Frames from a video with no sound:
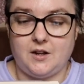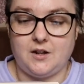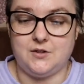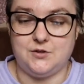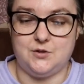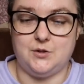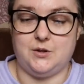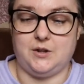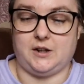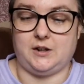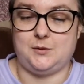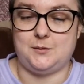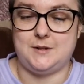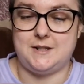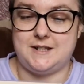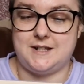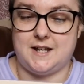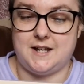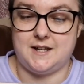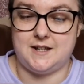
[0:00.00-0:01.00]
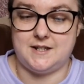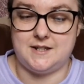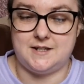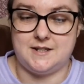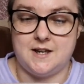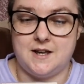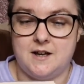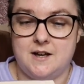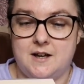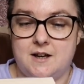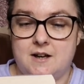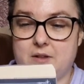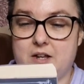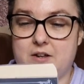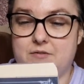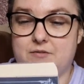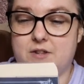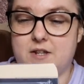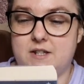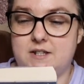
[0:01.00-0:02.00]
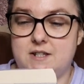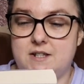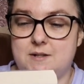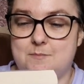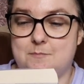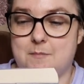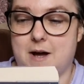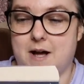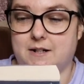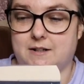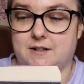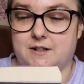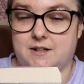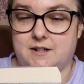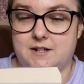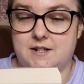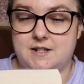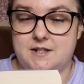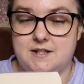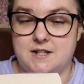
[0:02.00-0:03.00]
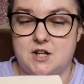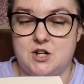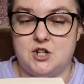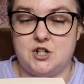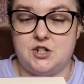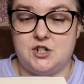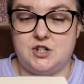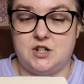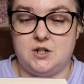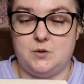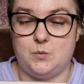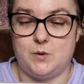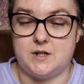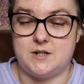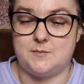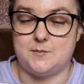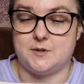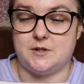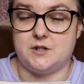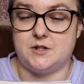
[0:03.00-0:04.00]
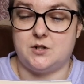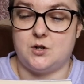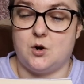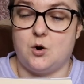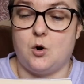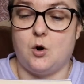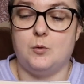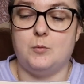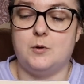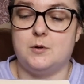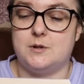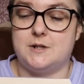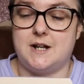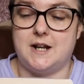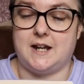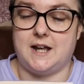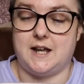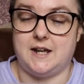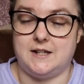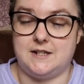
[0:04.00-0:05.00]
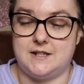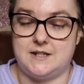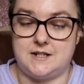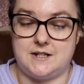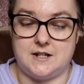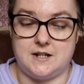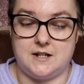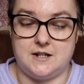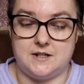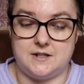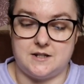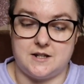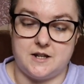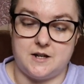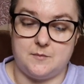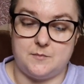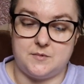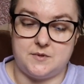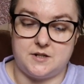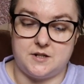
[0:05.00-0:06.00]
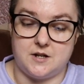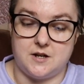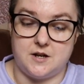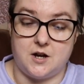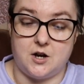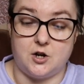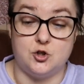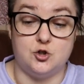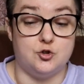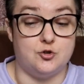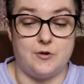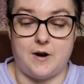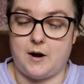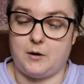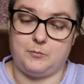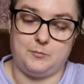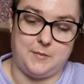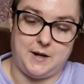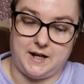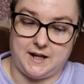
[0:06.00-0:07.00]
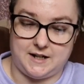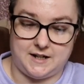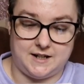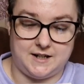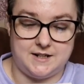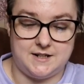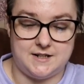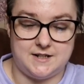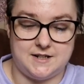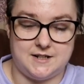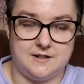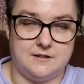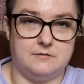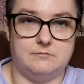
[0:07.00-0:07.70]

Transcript: So this one says, if this is madness, she whispered almost against his lips, drown me in it.